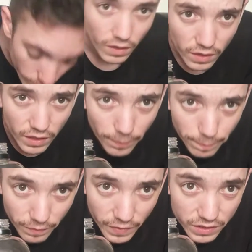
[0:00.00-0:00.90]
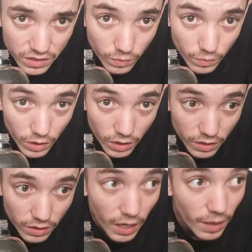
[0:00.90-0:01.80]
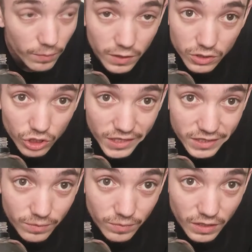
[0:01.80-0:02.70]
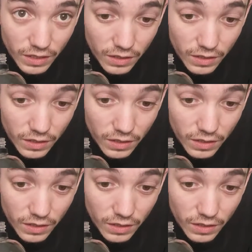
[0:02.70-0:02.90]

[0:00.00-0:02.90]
Okay, this isn't working. I'm gonna try something